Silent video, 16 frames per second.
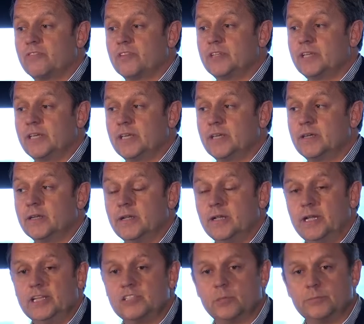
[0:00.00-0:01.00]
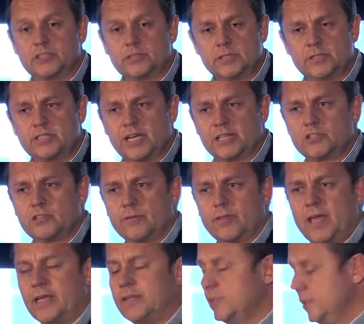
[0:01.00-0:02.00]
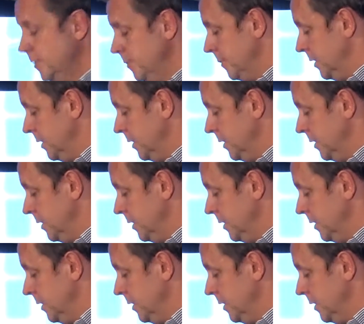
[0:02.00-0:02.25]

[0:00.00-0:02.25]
fatigue. So I'm just going to touch on that.